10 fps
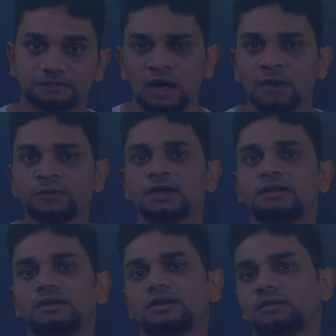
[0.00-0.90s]

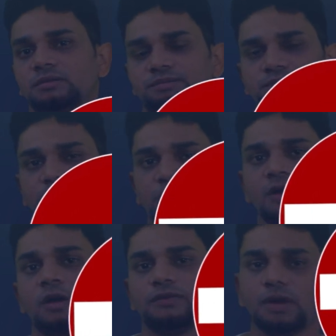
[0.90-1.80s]
After
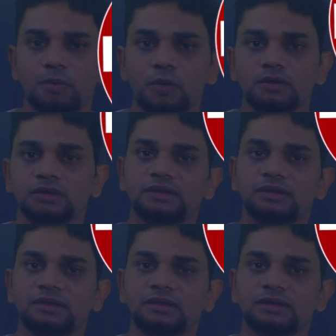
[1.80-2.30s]
breaking of the bond,